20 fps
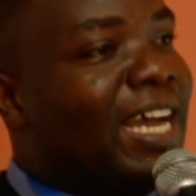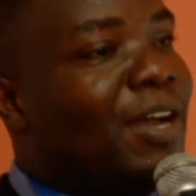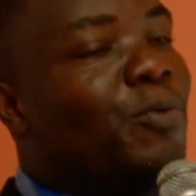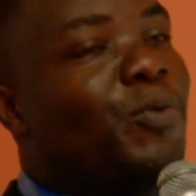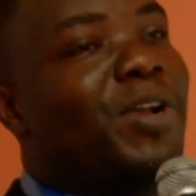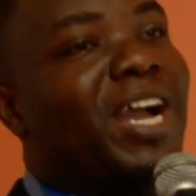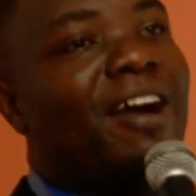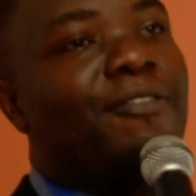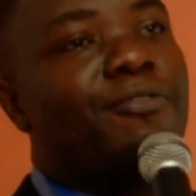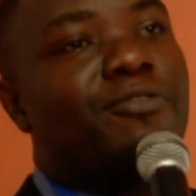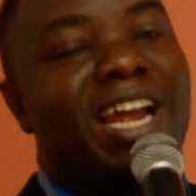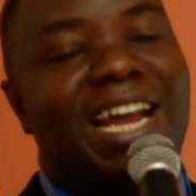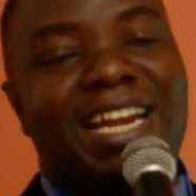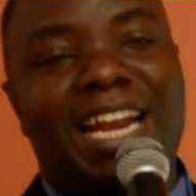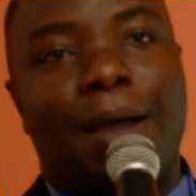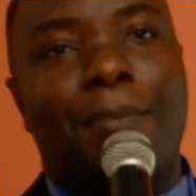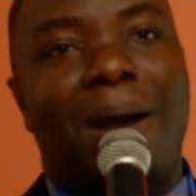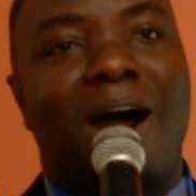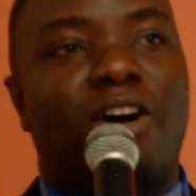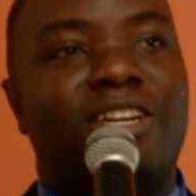We have read
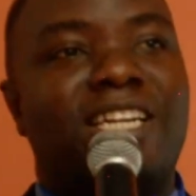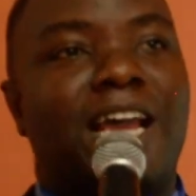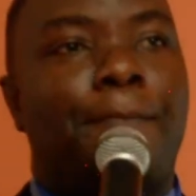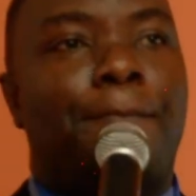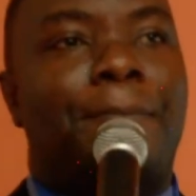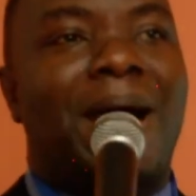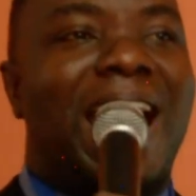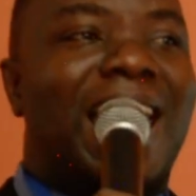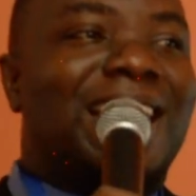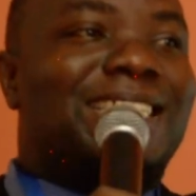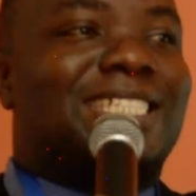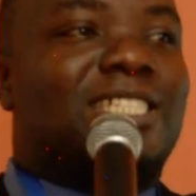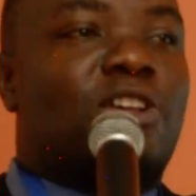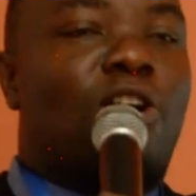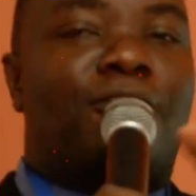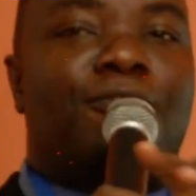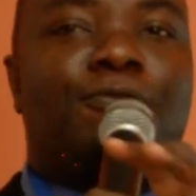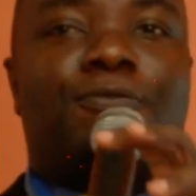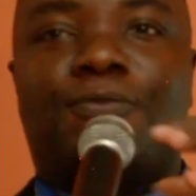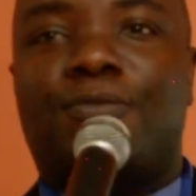about the parts
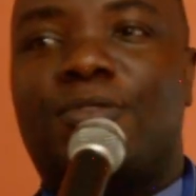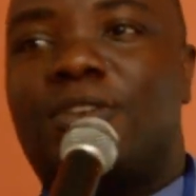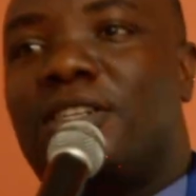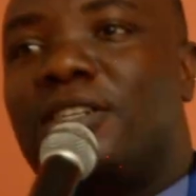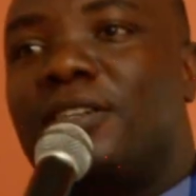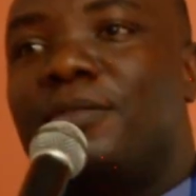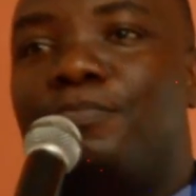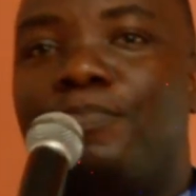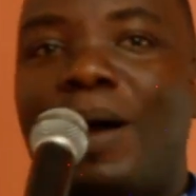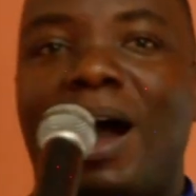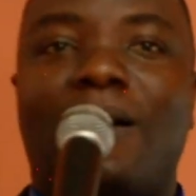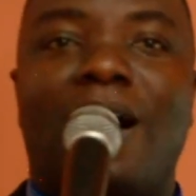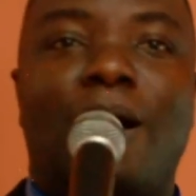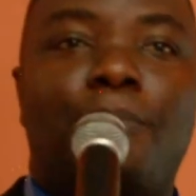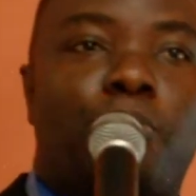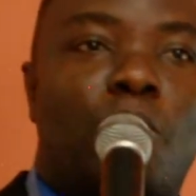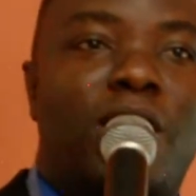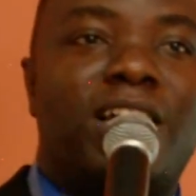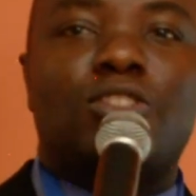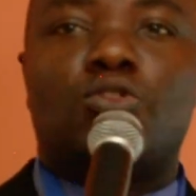of
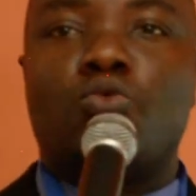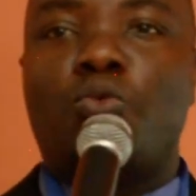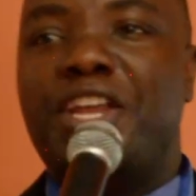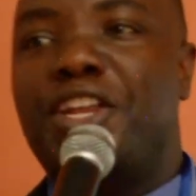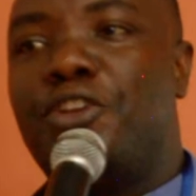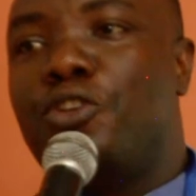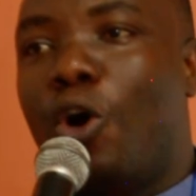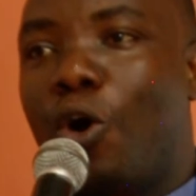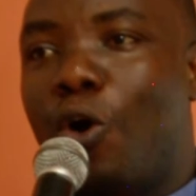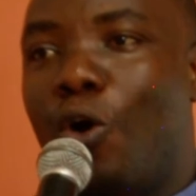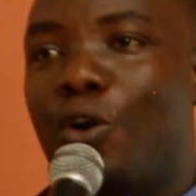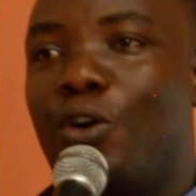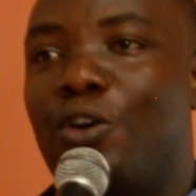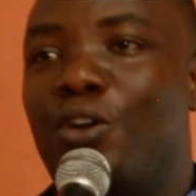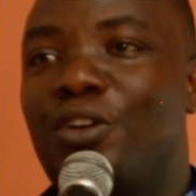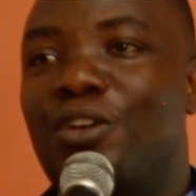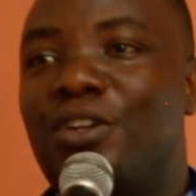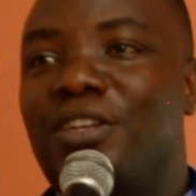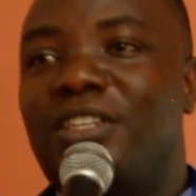PowerPoint window.